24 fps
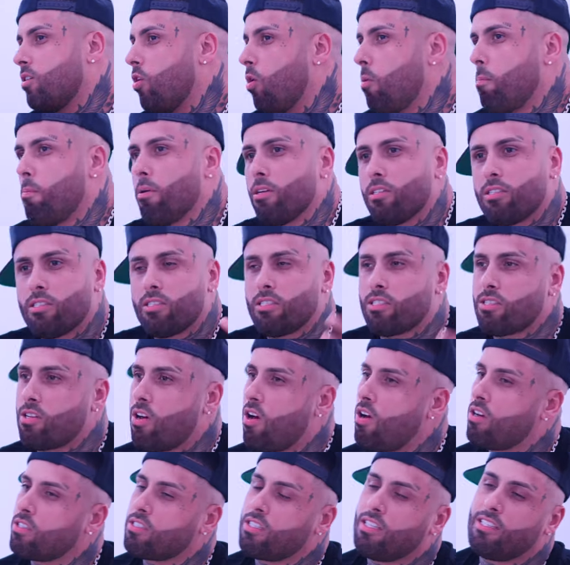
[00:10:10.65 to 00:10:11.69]
whole bunch of
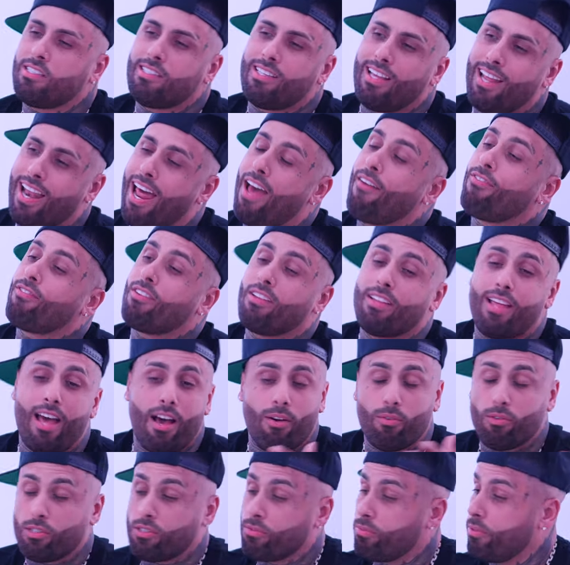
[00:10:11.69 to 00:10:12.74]
songs. And then after
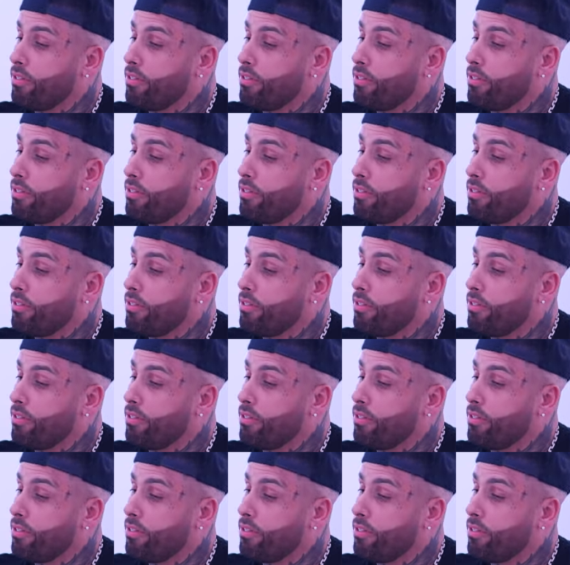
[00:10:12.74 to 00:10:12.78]
that was